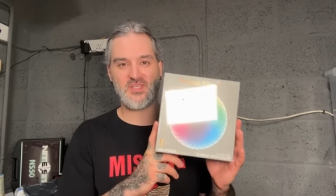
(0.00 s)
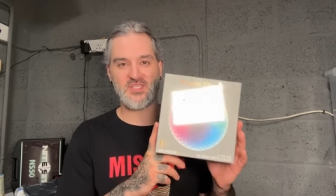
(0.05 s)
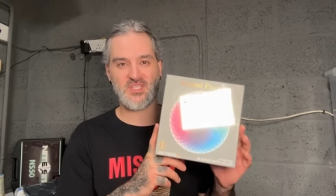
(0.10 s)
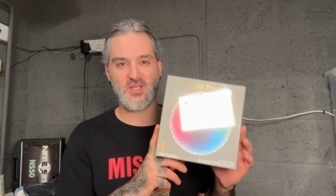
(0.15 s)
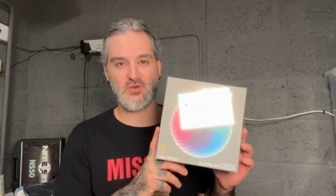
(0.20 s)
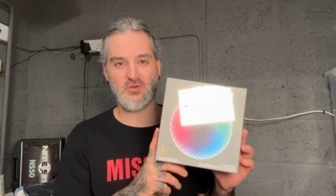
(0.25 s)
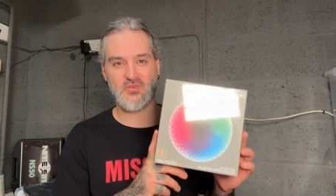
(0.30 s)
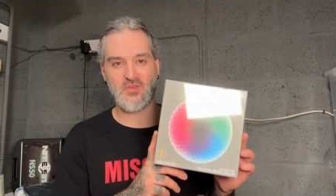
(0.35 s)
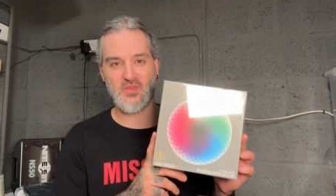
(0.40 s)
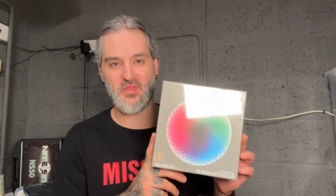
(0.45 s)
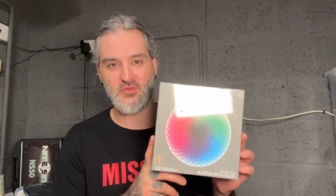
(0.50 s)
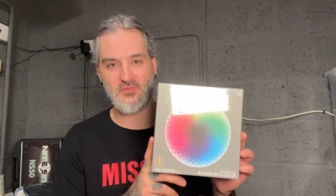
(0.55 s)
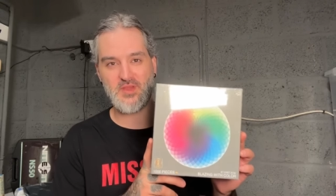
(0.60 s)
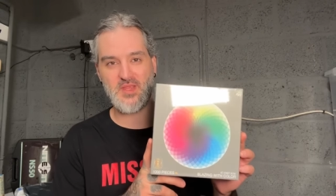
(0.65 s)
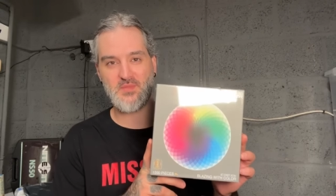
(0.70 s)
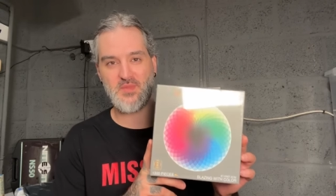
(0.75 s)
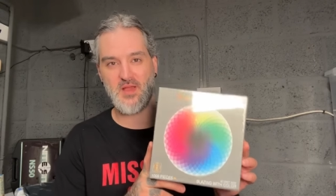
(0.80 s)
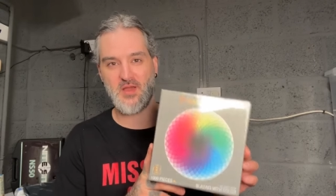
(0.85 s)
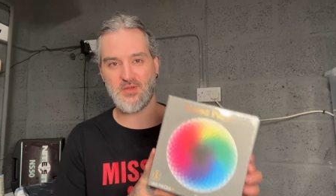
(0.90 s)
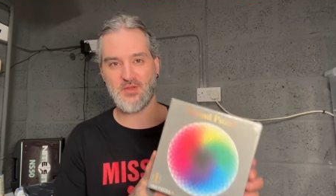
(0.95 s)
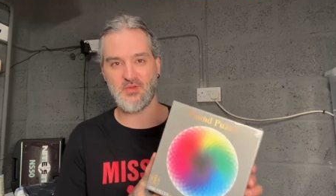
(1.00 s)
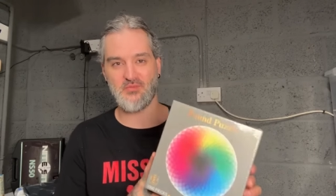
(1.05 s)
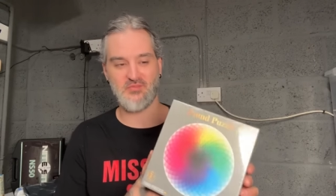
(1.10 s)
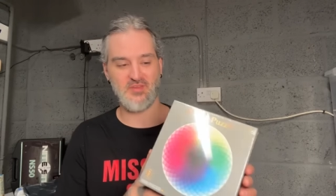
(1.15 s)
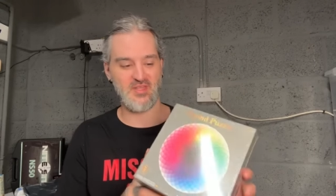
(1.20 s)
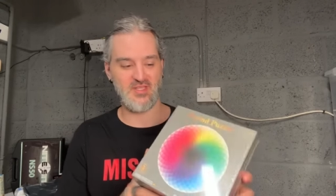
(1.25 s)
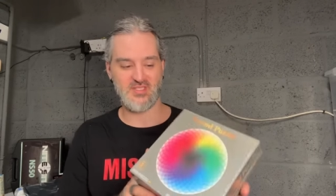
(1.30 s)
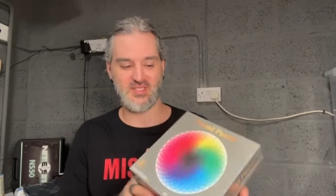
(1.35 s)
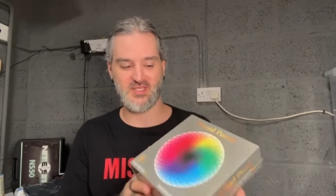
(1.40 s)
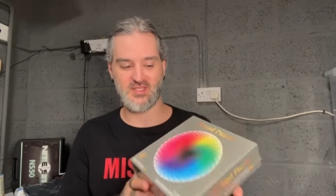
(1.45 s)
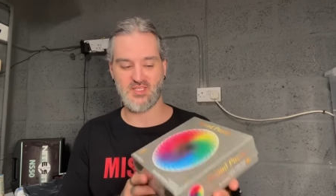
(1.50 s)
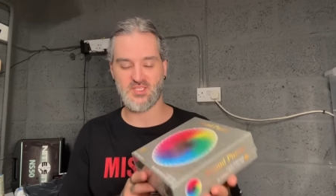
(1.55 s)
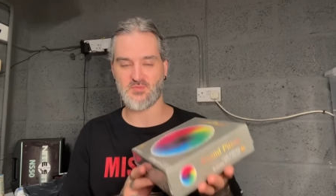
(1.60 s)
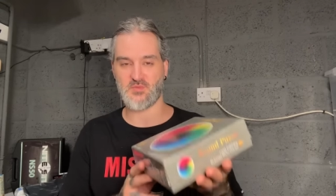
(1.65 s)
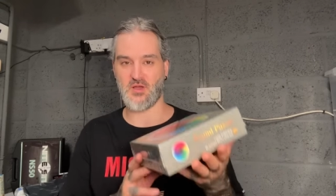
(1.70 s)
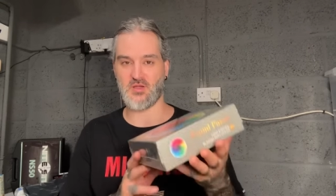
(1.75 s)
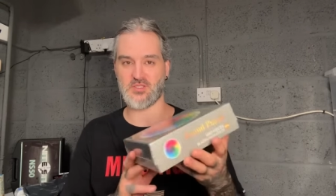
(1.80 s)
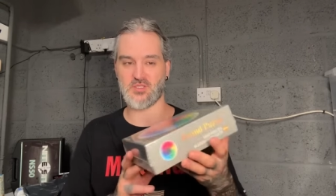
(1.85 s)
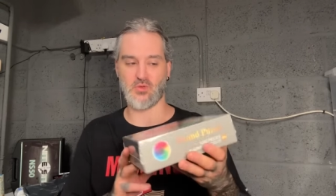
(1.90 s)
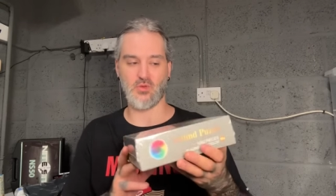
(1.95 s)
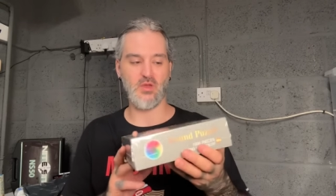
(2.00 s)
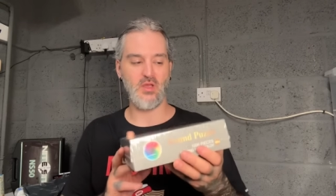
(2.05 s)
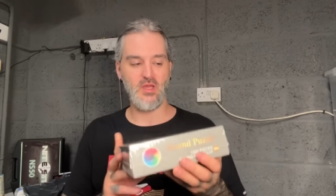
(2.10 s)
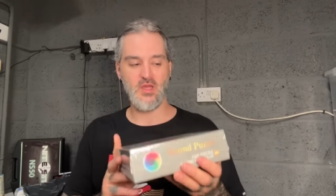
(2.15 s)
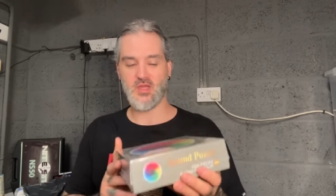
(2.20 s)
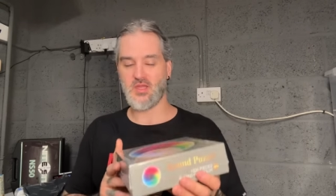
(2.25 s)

sold for £3 on Vinted, this puzzle.